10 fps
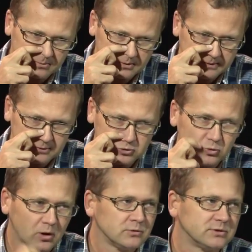from maybe
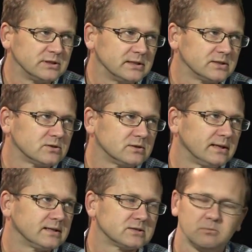200 years. It
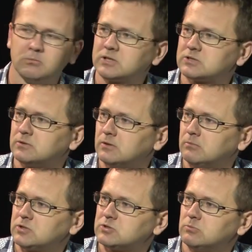takes much
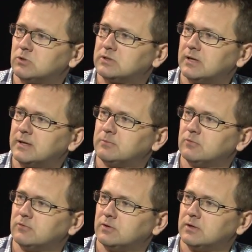more
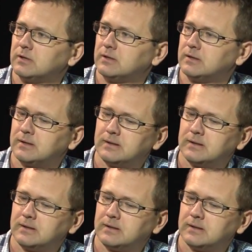time for